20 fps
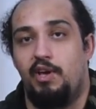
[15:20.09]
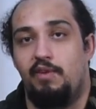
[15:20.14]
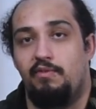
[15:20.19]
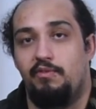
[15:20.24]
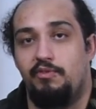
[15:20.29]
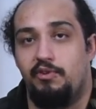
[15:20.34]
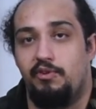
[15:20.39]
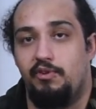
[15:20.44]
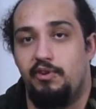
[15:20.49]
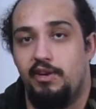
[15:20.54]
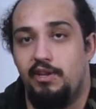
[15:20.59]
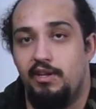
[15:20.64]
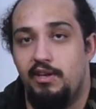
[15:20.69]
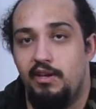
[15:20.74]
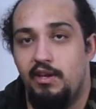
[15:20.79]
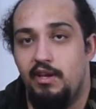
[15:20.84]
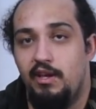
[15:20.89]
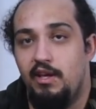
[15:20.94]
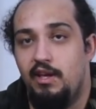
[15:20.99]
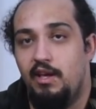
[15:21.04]
haven't
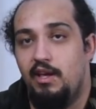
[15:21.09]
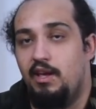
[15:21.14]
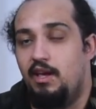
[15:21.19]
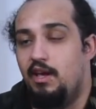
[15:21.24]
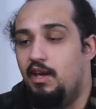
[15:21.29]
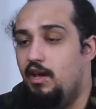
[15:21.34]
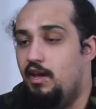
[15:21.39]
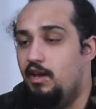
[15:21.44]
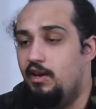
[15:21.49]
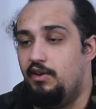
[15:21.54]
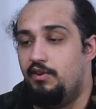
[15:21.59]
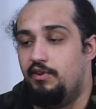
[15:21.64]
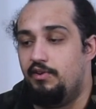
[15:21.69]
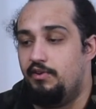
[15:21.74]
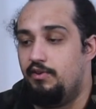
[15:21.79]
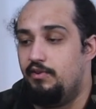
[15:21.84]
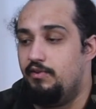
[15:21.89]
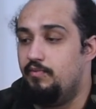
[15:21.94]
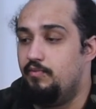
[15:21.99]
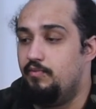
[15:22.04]
already, and